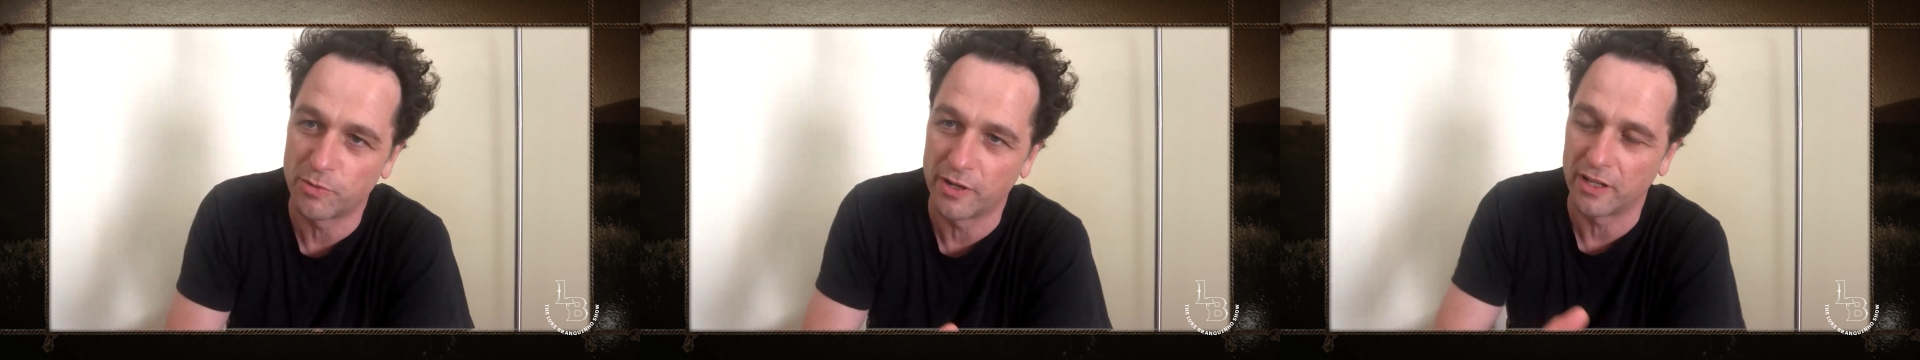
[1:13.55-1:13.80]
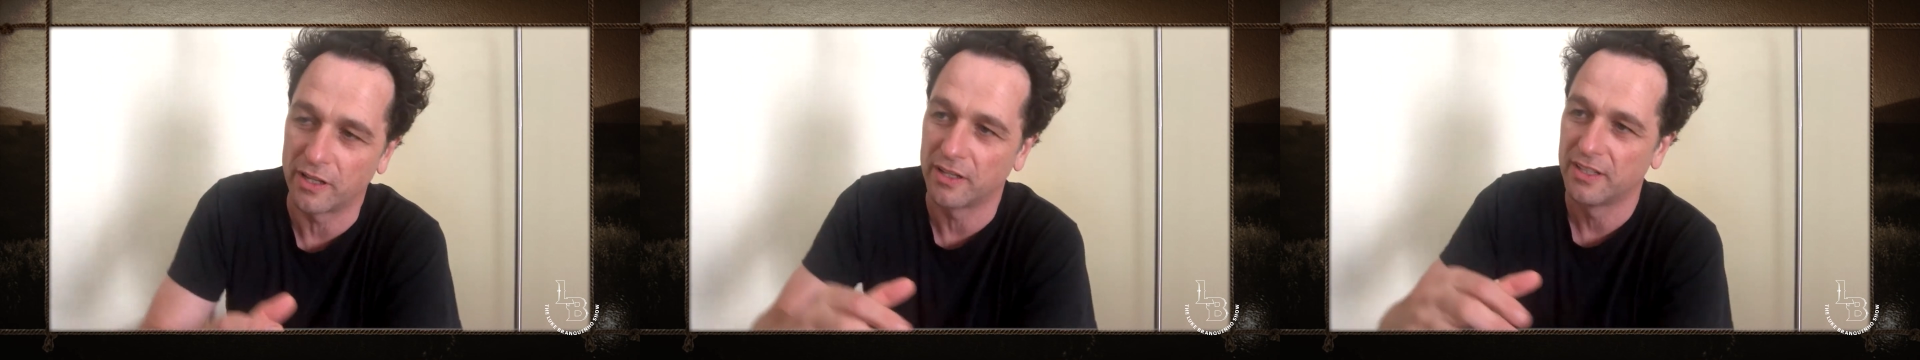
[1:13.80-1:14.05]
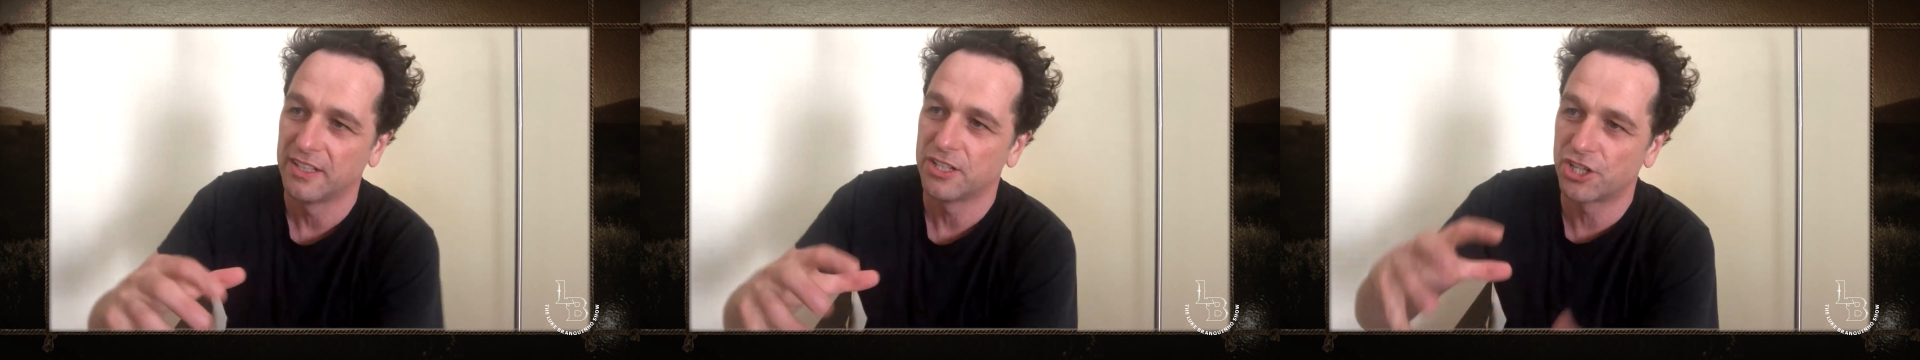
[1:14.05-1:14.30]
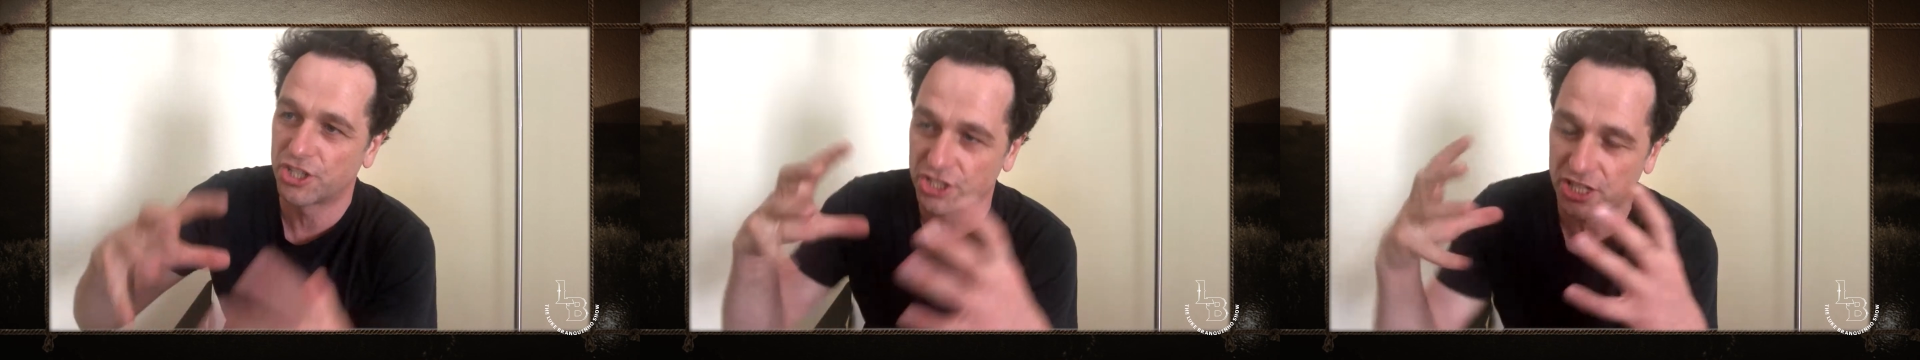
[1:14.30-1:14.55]
will,
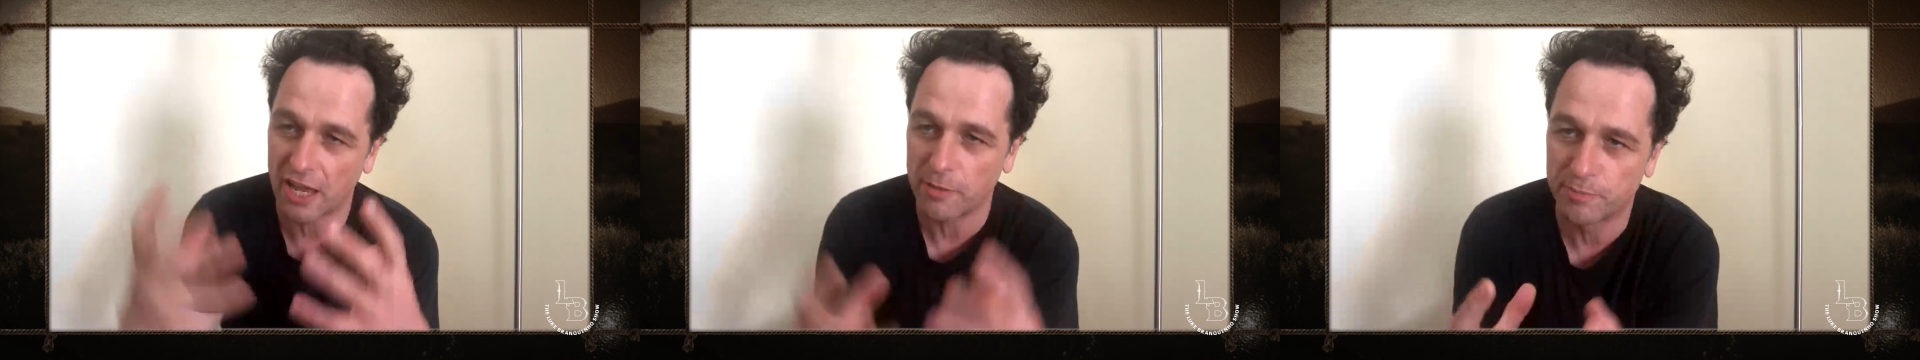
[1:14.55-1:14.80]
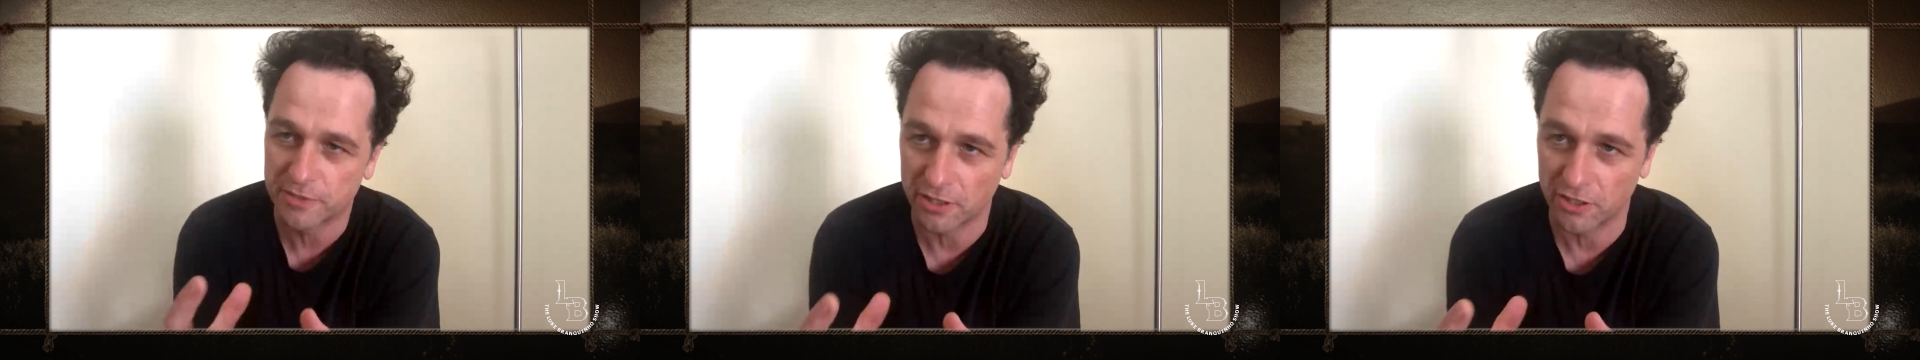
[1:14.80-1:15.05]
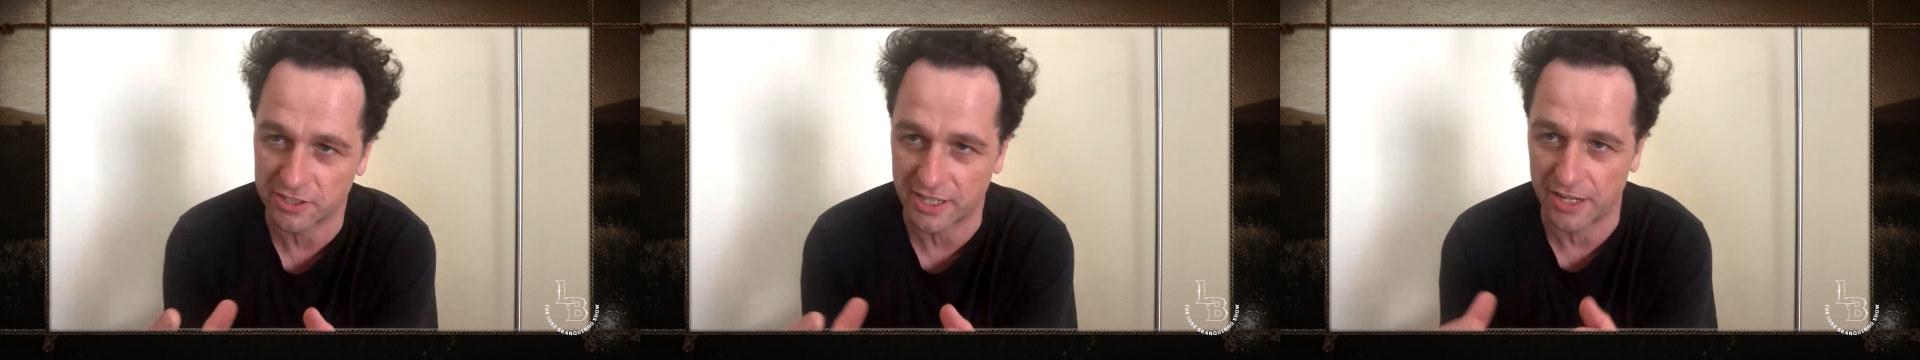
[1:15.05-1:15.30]
shaped Los